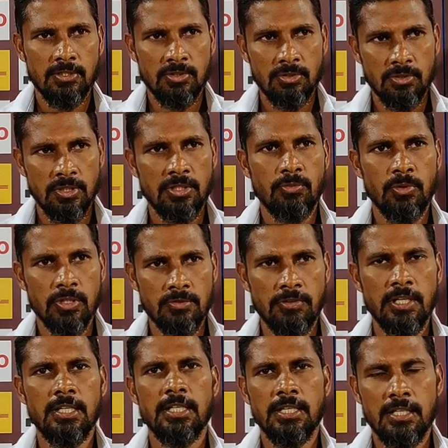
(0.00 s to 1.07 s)
so it was
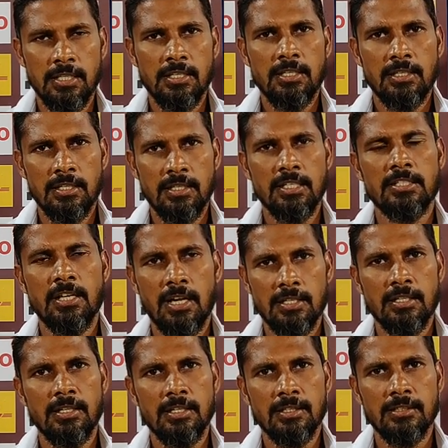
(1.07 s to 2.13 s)
very
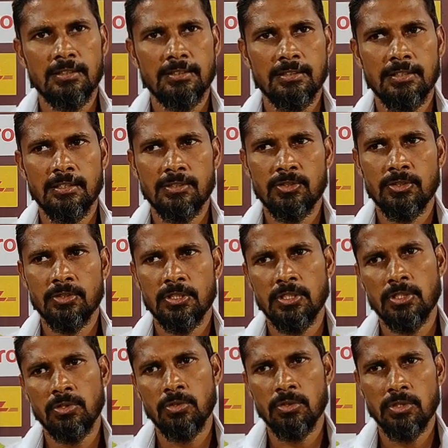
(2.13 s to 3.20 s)
disheartening. You know?
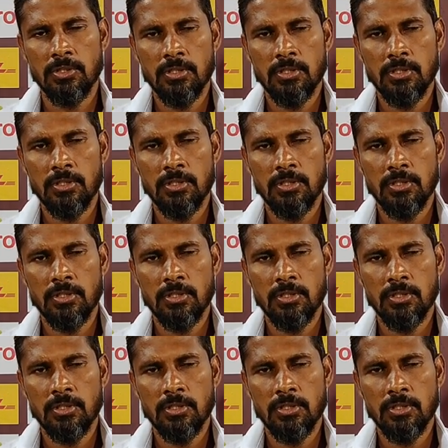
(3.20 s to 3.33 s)
He